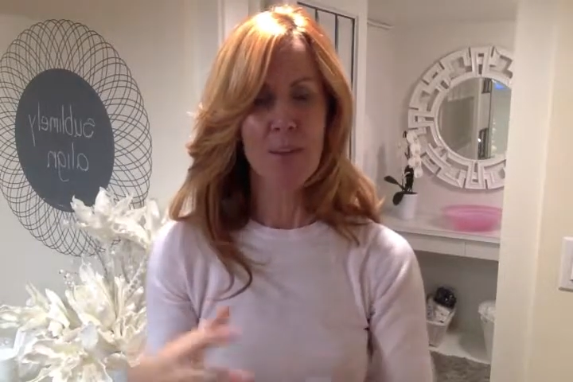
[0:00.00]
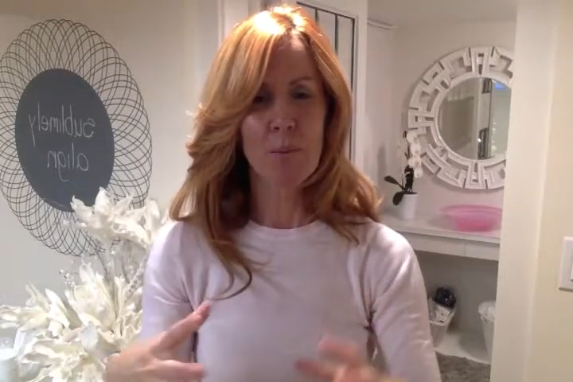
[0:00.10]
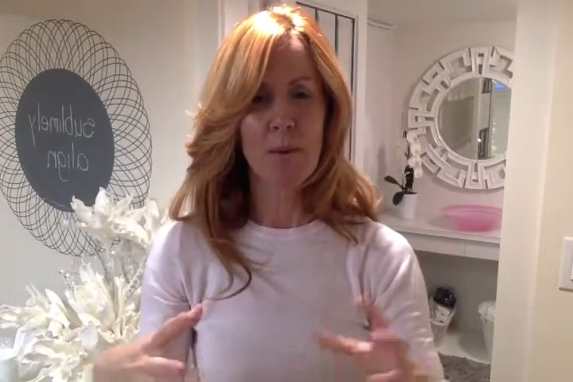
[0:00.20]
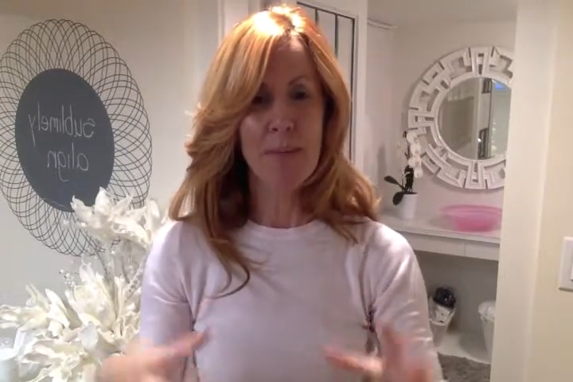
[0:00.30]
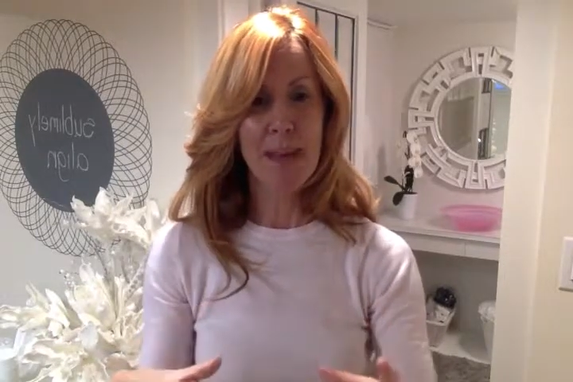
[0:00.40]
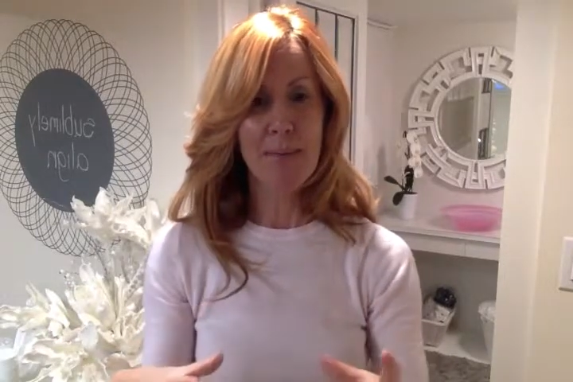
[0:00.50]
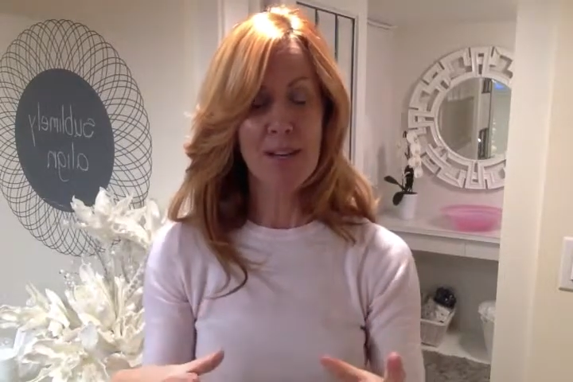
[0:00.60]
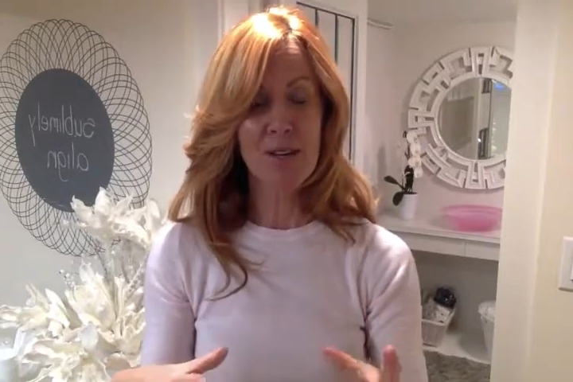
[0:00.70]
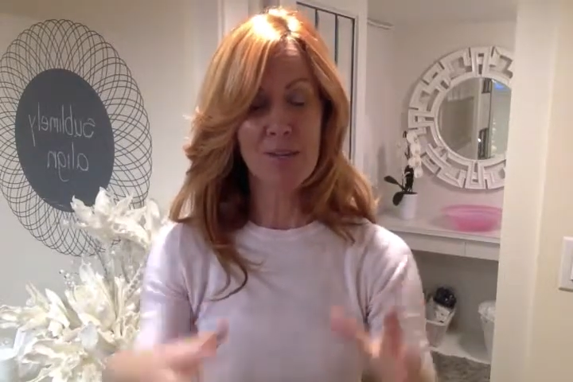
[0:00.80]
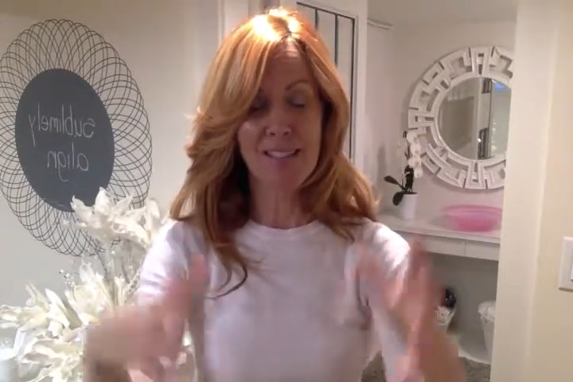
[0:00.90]
We may be
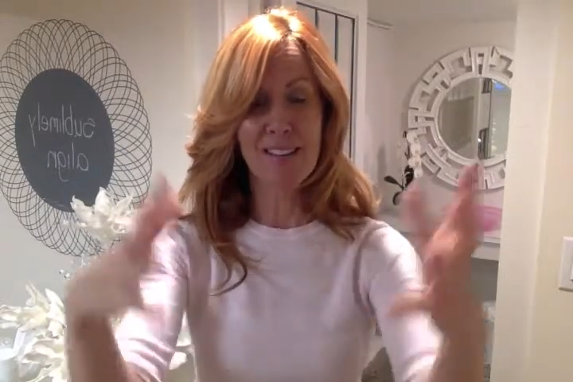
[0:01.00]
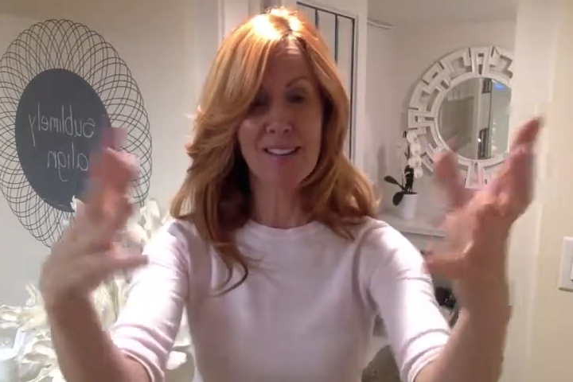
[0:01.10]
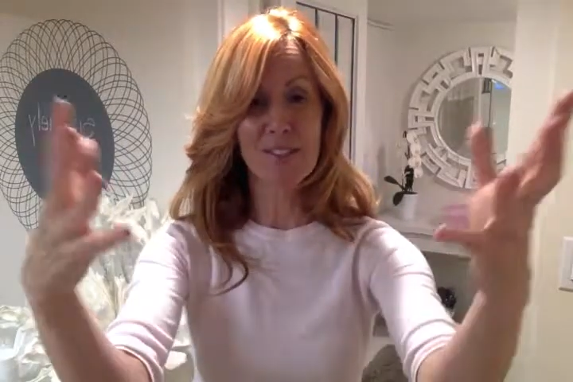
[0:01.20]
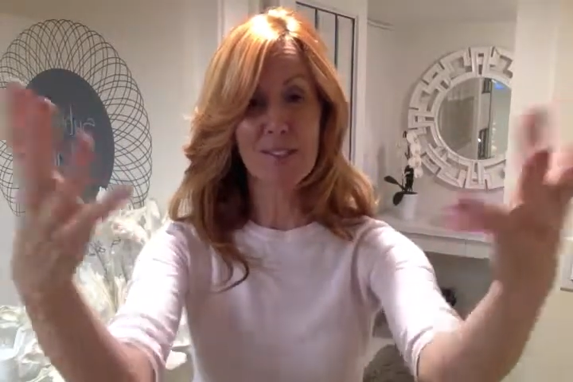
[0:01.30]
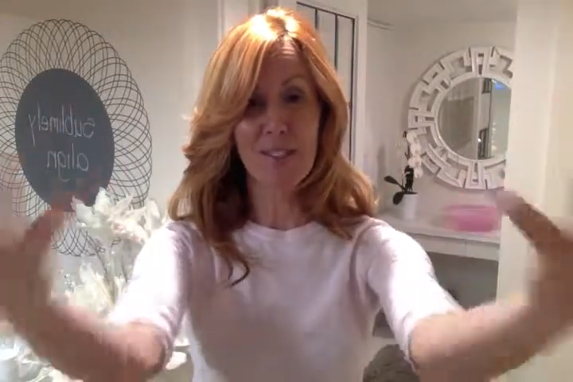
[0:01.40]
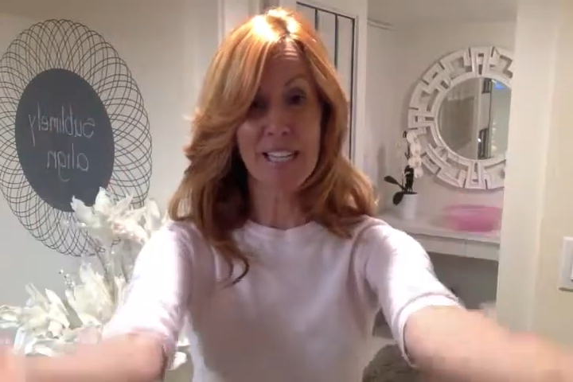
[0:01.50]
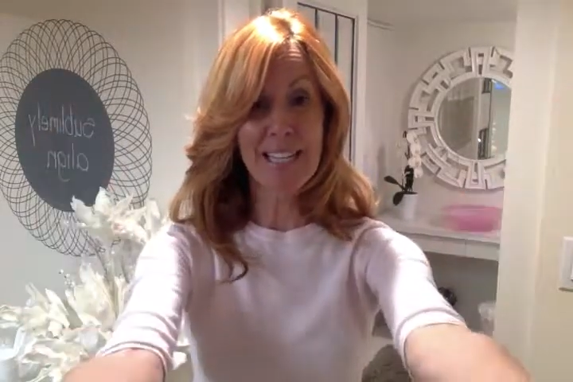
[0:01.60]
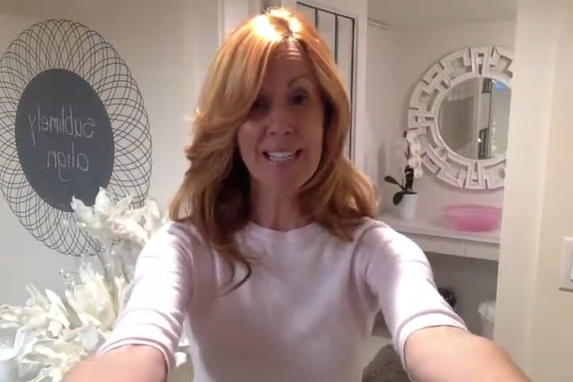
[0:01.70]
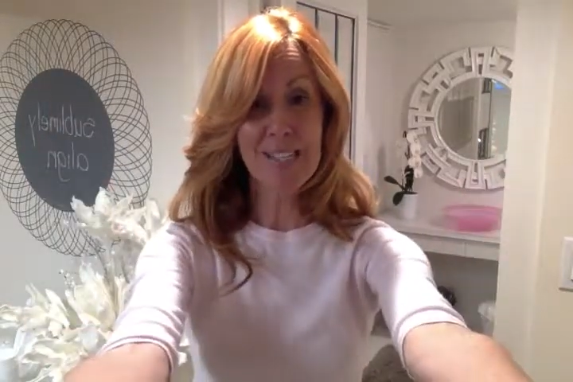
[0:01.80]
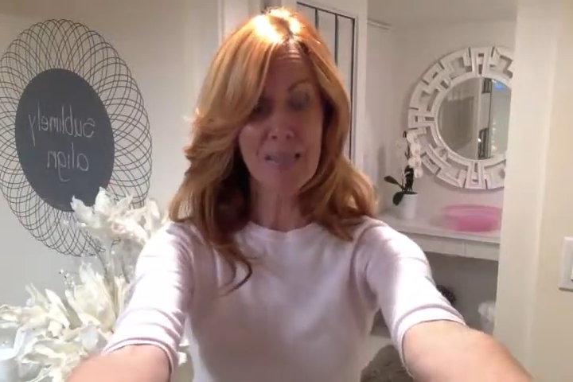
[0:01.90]
using sort of our
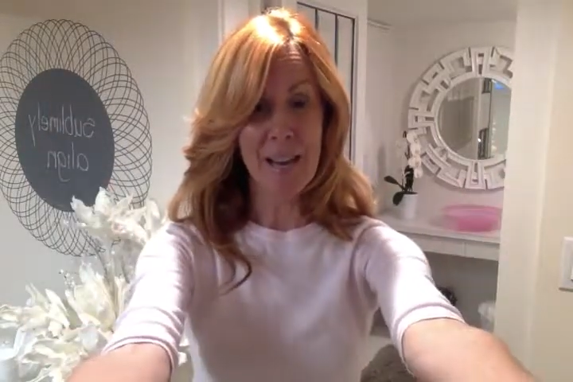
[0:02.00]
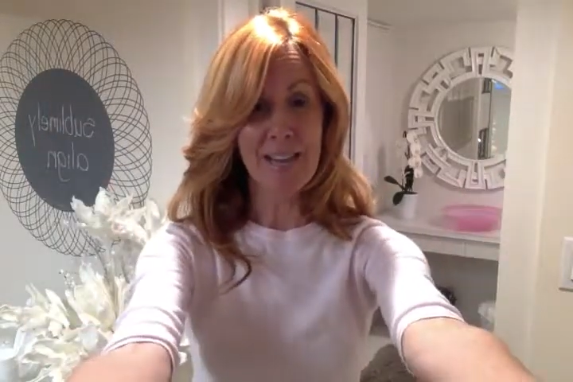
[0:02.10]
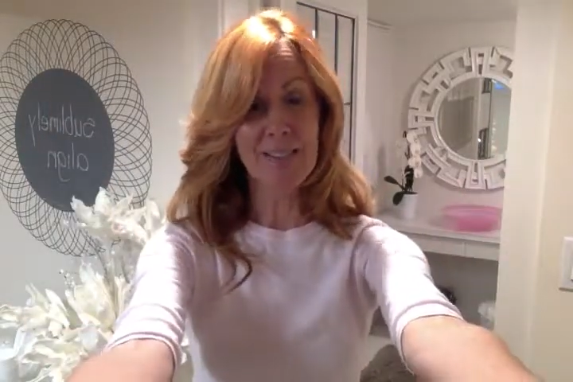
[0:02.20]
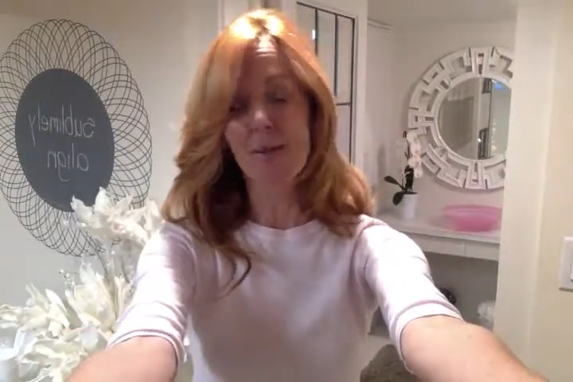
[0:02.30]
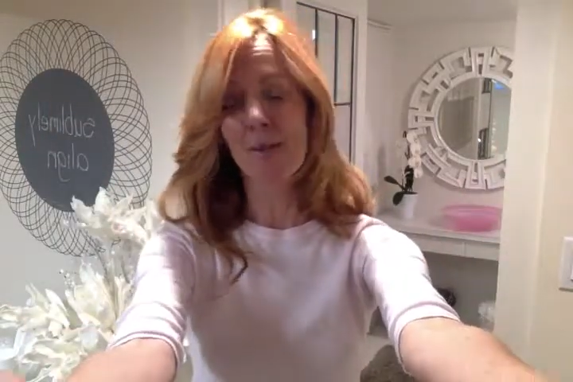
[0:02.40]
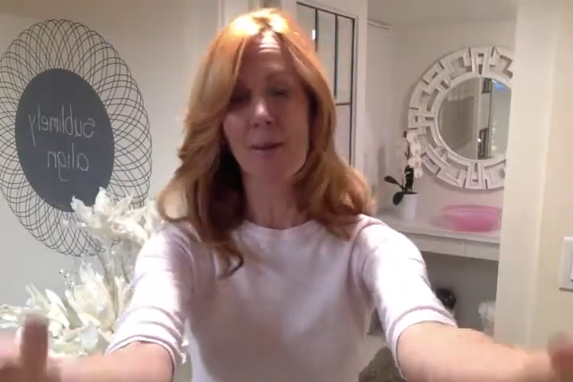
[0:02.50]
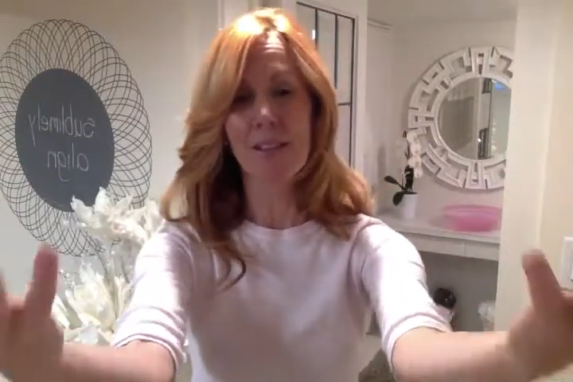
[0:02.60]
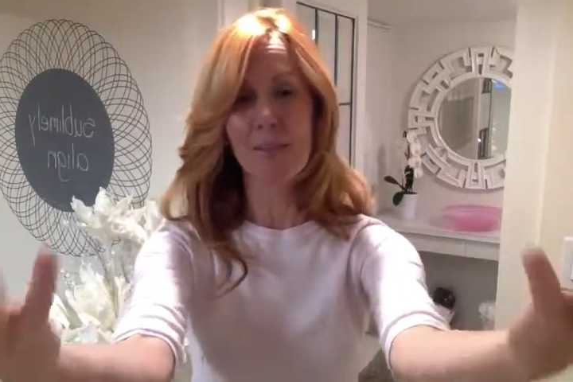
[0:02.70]
kids' weight, so a